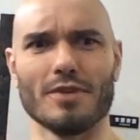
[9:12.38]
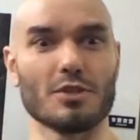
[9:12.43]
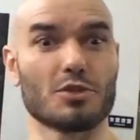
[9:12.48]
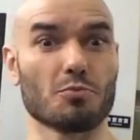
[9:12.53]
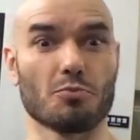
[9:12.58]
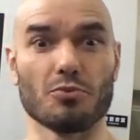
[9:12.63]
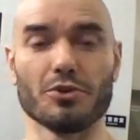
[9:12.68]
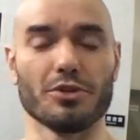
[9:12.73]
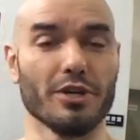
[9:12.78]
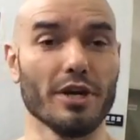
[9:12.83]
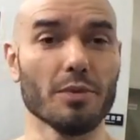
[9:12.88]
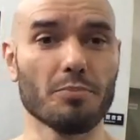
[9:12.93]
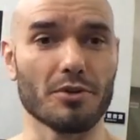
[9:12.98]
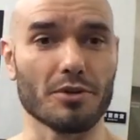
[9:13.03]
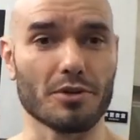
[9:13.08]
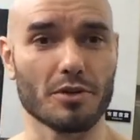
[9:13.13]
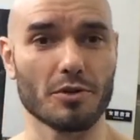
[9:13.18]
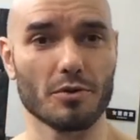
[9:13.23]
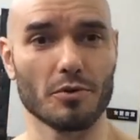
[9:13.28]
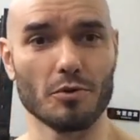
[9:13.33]
pretty
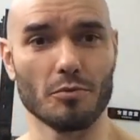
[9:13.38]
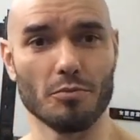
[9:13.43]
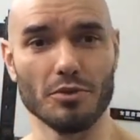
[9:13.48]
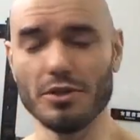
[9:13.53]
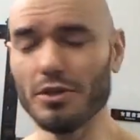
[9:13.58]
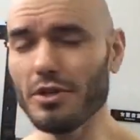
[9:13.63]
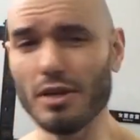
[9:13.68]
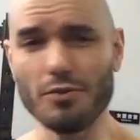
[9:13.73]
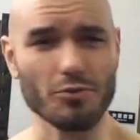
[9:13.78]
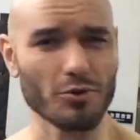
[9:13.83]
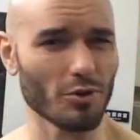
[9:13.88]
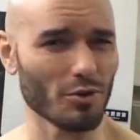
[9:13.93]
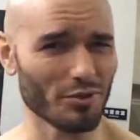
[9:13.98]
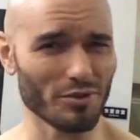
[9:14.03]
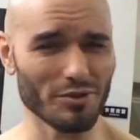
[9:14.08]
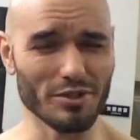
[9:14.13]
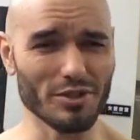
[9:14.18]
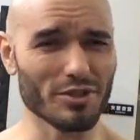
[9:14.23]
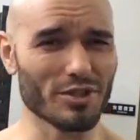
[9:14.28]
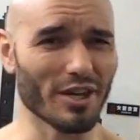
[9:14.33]
epic. But you never heard
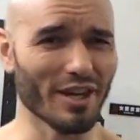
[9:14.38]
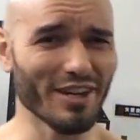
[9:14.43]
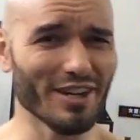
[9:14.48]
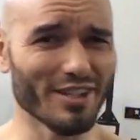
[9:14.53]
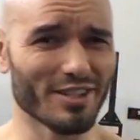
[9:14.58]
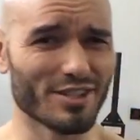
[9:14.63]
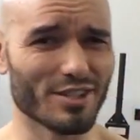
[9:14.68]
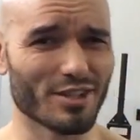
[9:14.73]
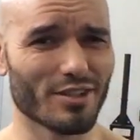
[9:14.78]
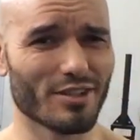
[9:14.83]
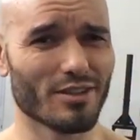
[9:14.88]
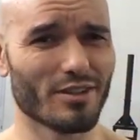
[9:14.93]
of these guys.